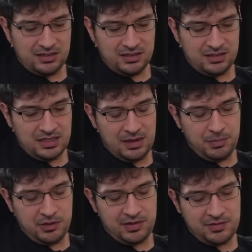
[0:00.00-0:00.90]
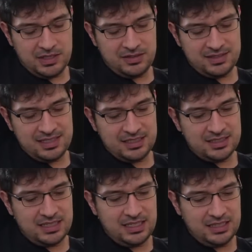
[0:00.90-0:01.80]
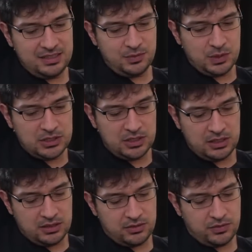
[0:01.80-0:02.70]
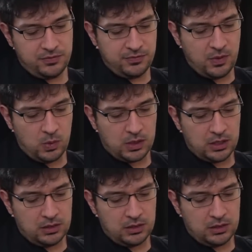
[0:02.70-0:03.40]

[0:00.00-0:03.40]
9 plus 7 is 16, which is 4